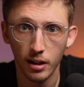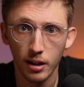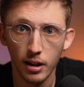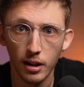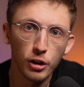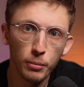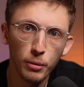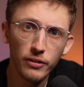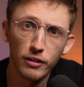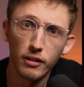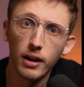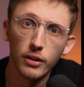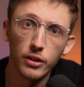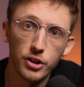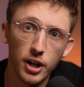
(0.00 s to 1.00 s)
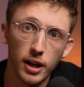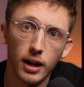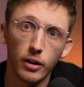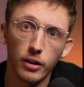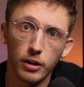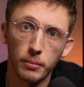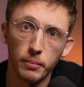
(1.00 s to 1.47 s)
You can move around and check
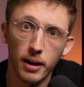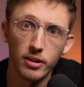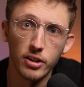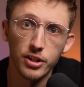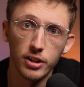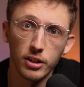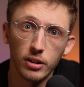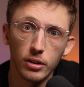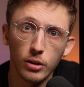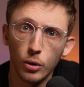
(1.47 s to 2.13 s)
out the comparison,